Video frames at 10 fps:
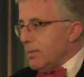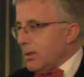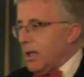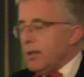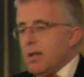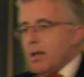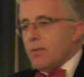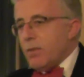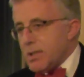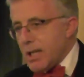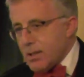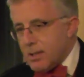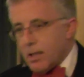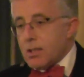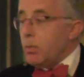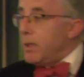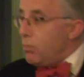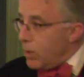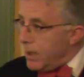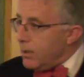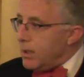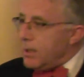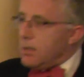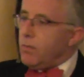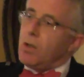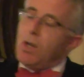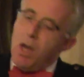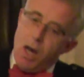Okay? No. Fantastic. So we did a really good interview